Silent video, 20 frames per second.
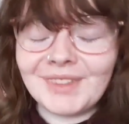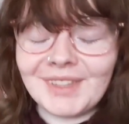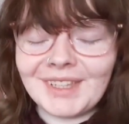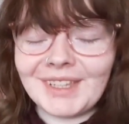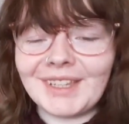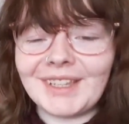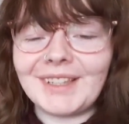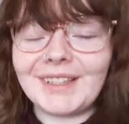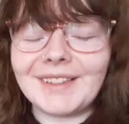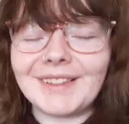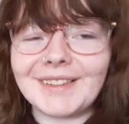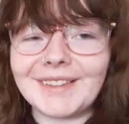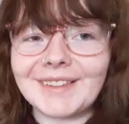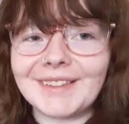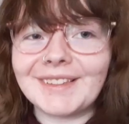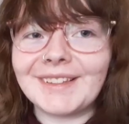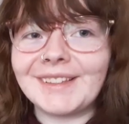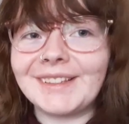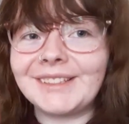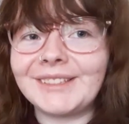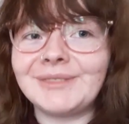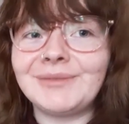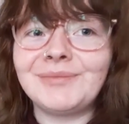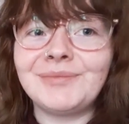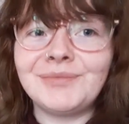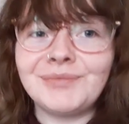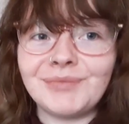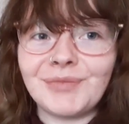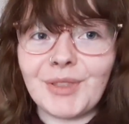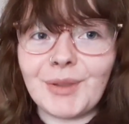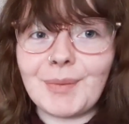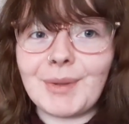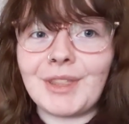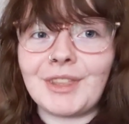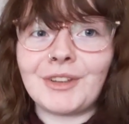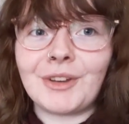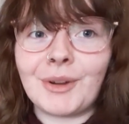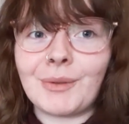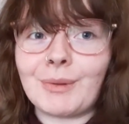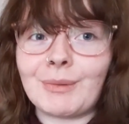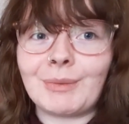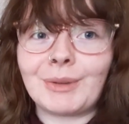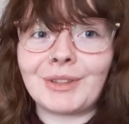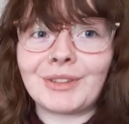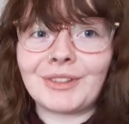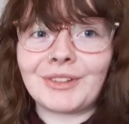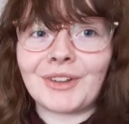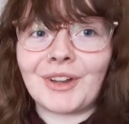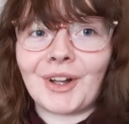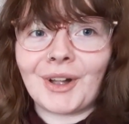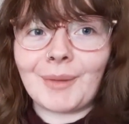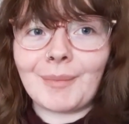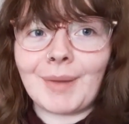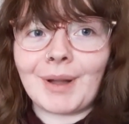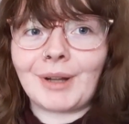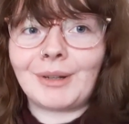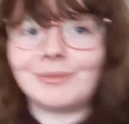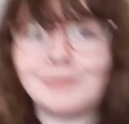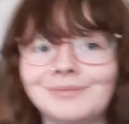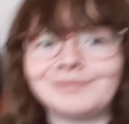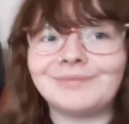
Here's the bit that no one wants to talk about.